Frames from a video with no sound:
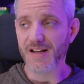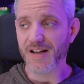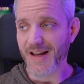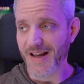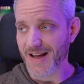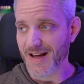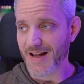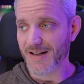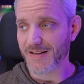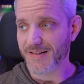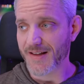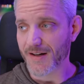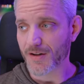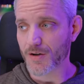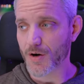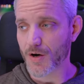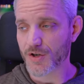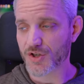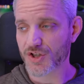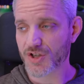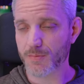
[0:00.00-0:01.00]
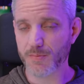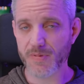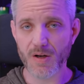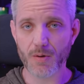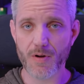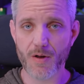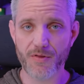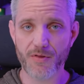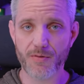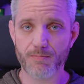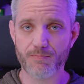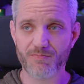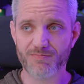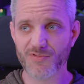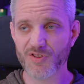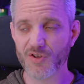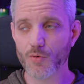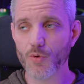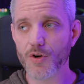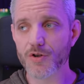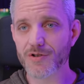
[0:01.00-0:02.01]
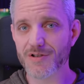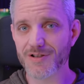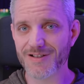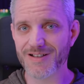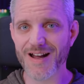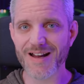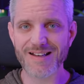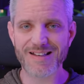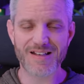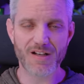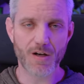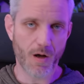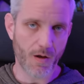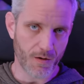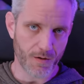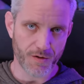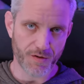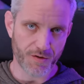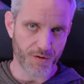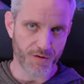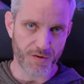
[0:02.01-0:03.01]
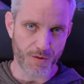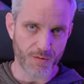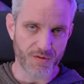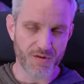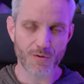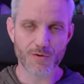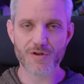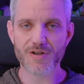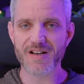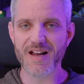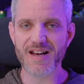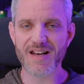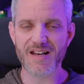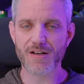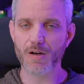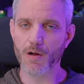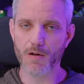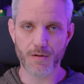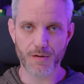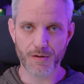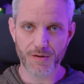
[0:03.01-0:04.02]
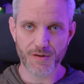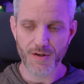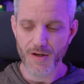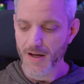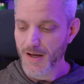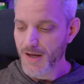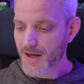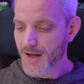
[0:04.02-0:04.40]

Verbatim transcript: and that card should be around $290 or so, $280.